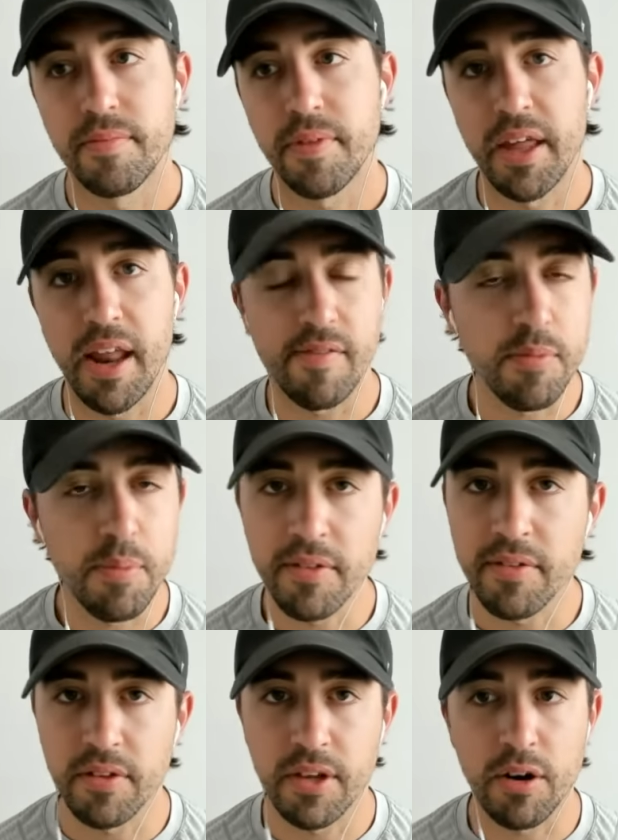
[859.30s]
And everybody in
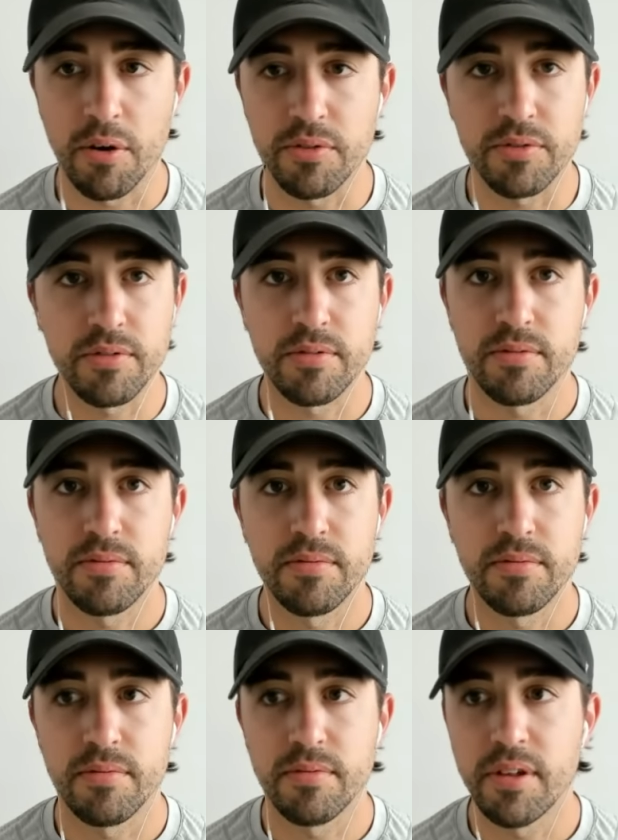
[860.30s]
the league knows
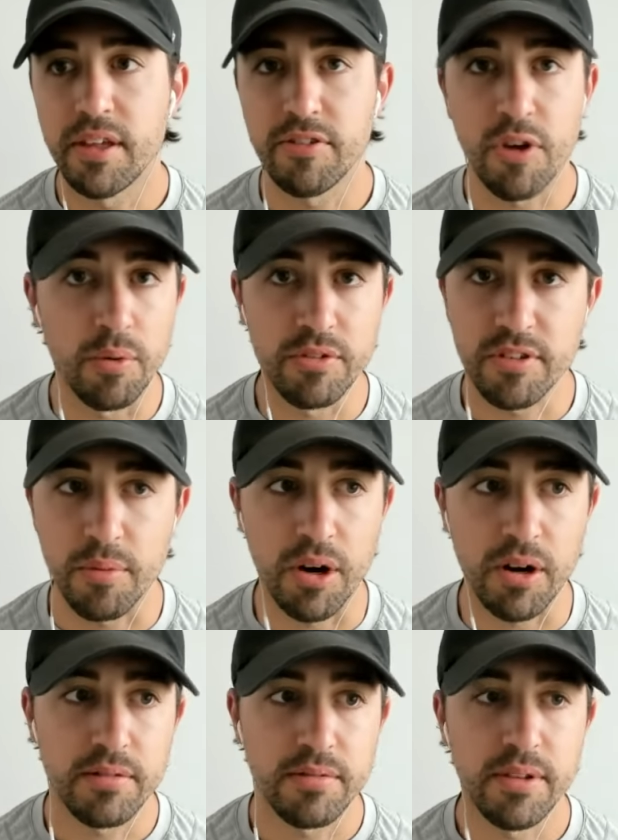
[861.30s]
he's going
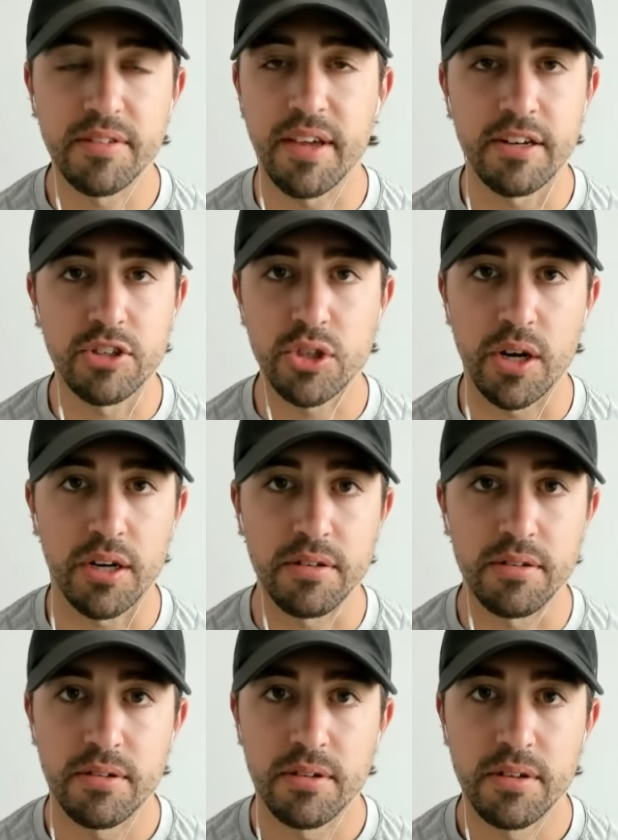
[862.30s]
somewhere. He's getting traded.
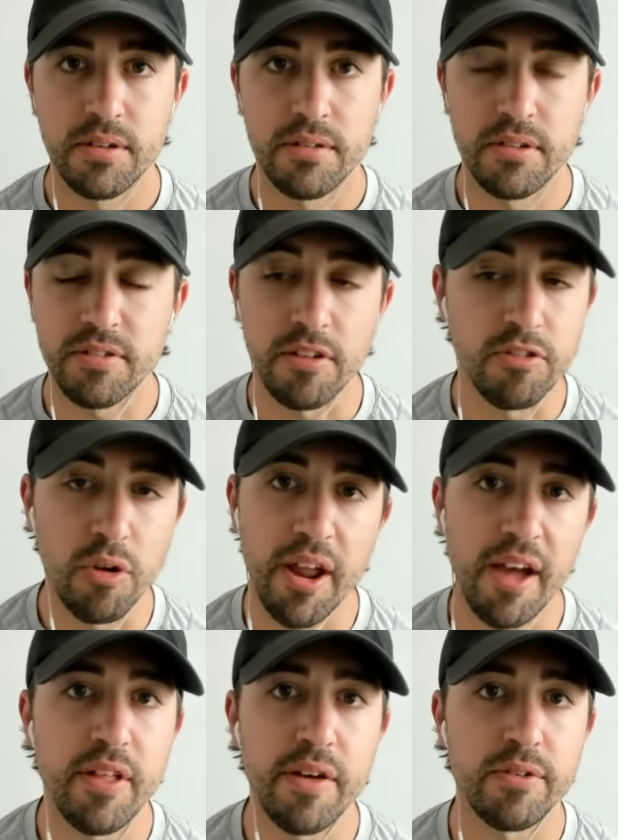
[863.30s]
The Suns don't
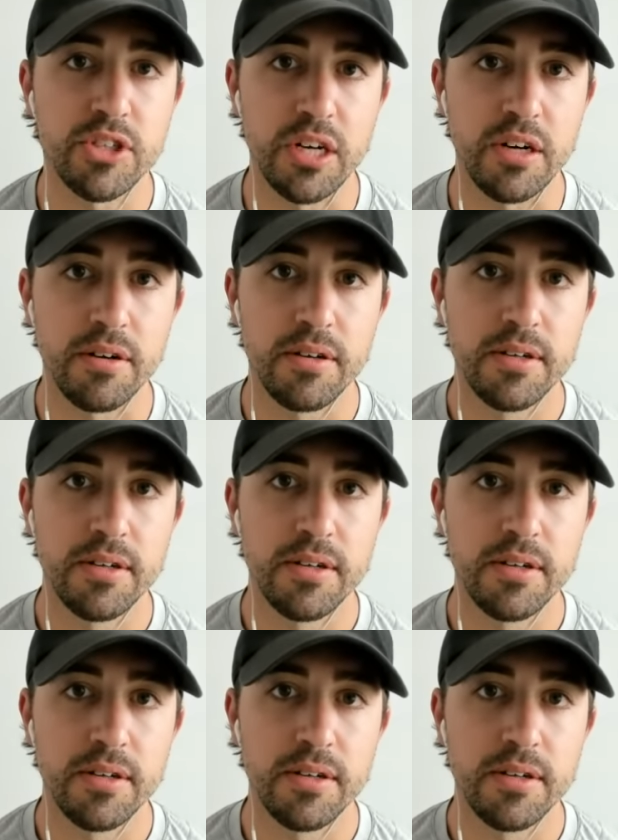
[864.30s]
have leverage here.